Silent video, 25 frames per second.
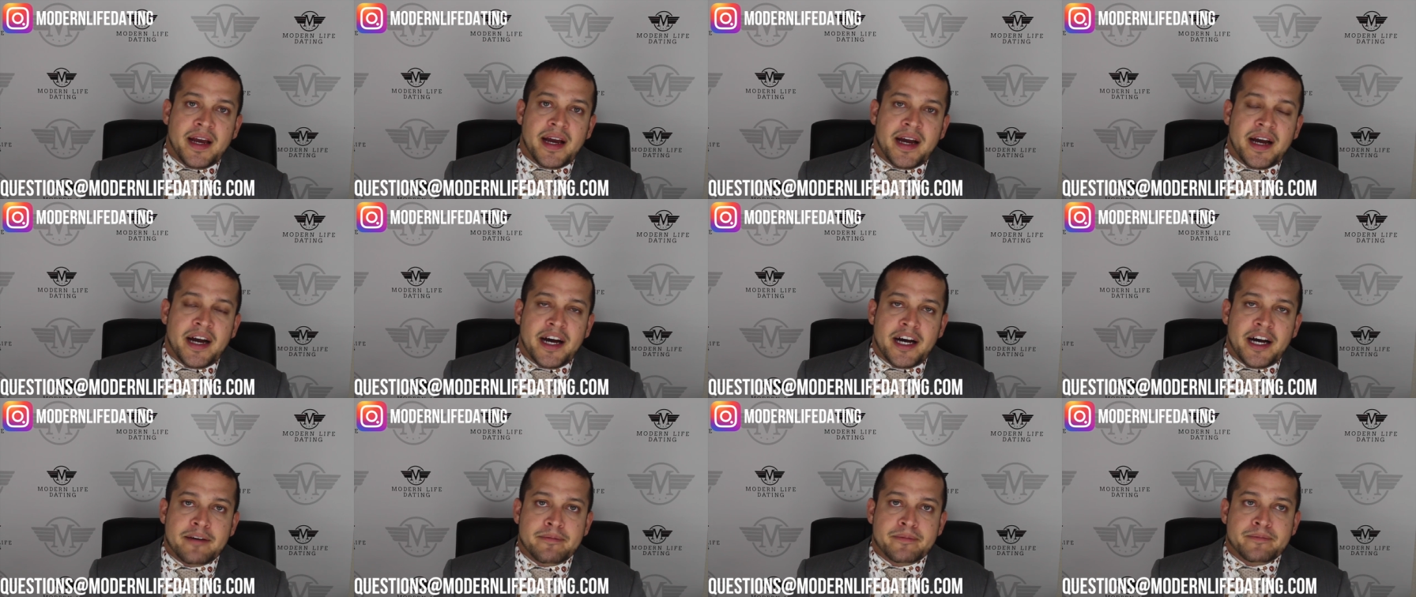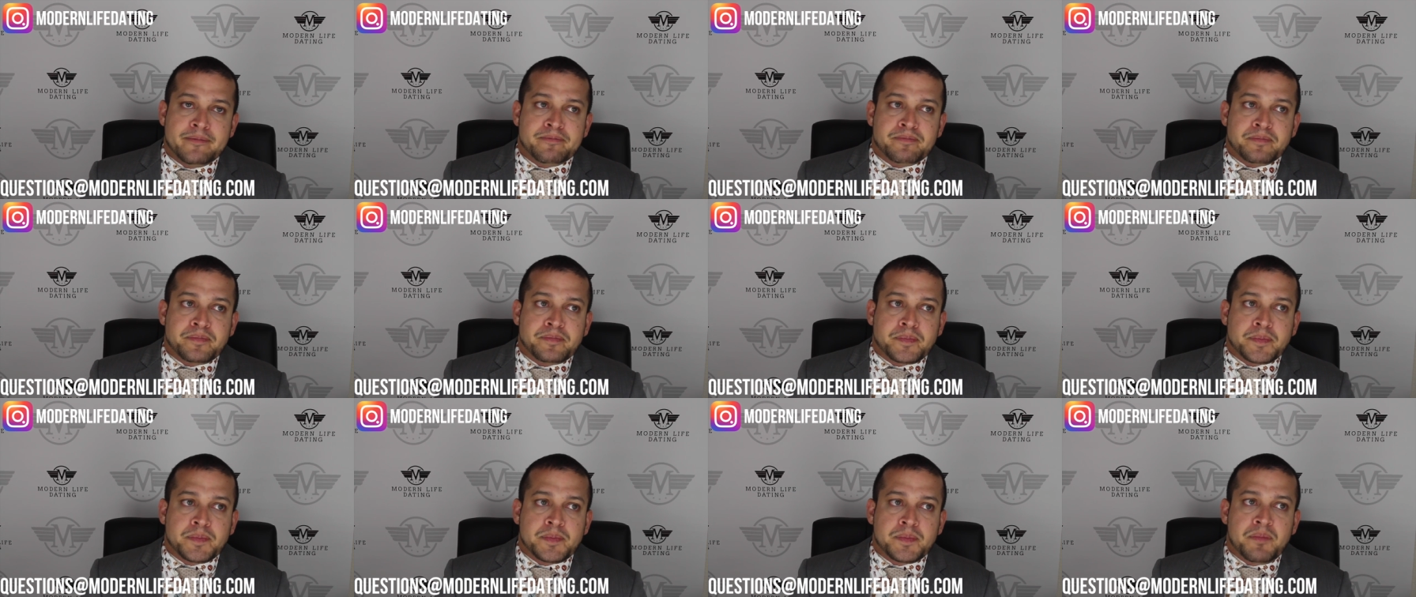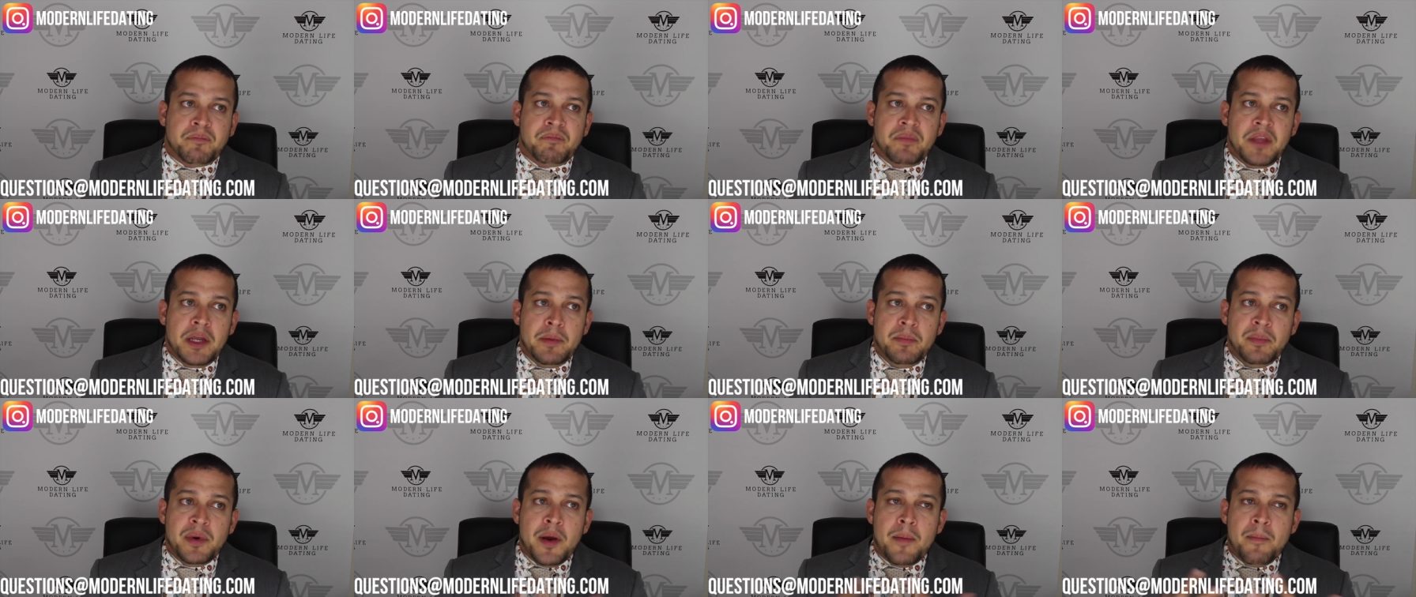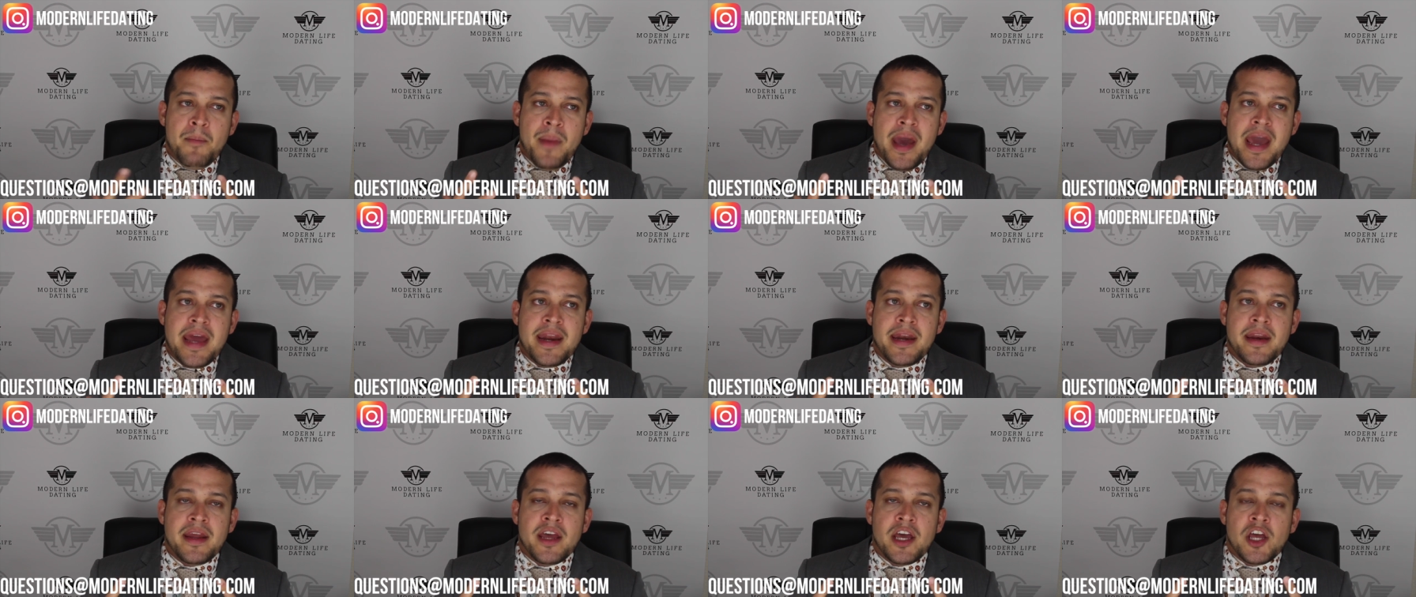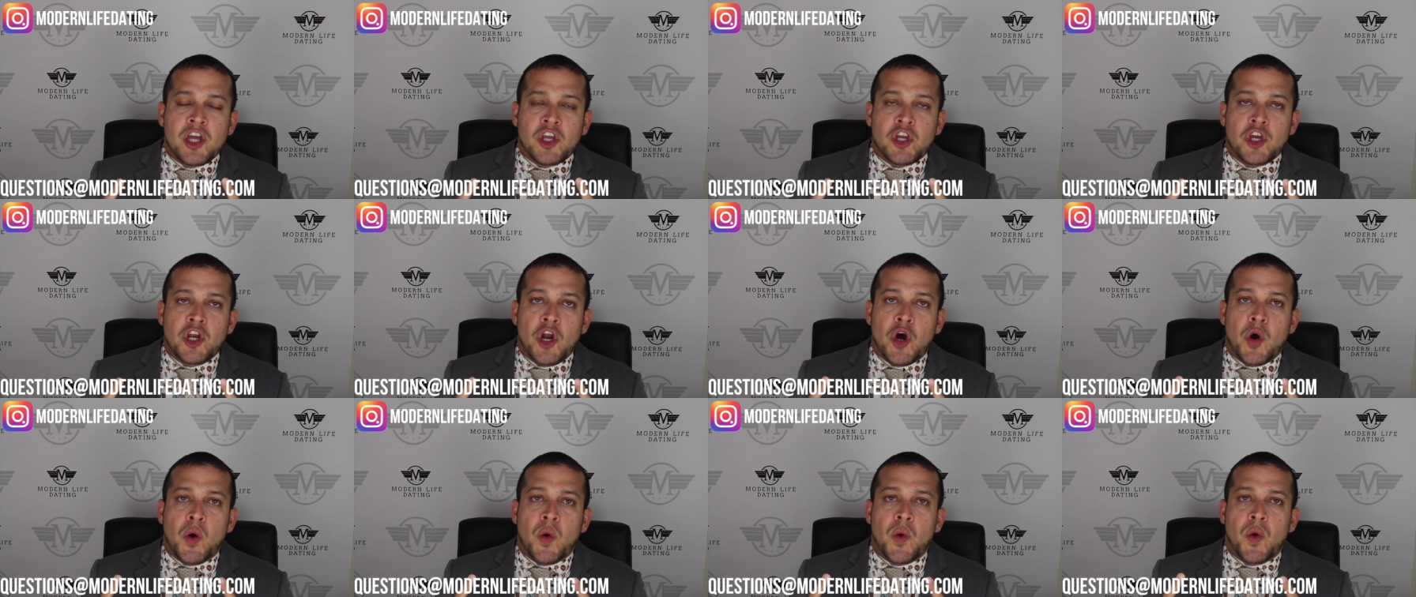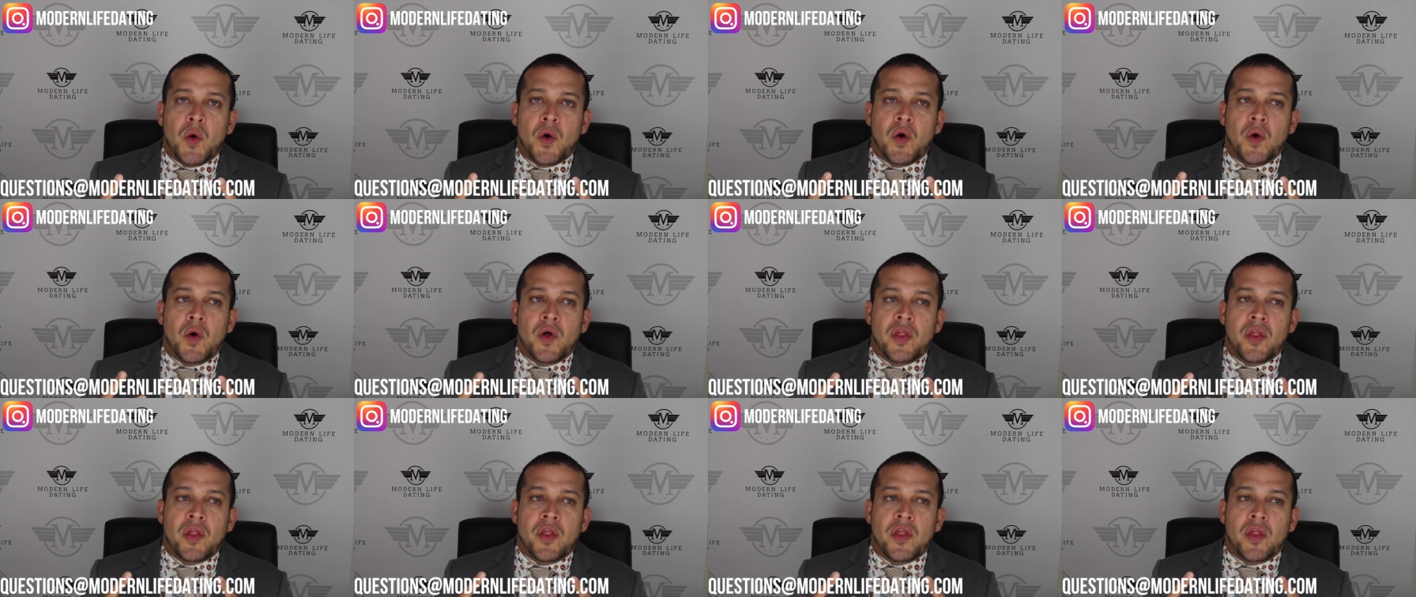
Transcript: Um, but men, you know,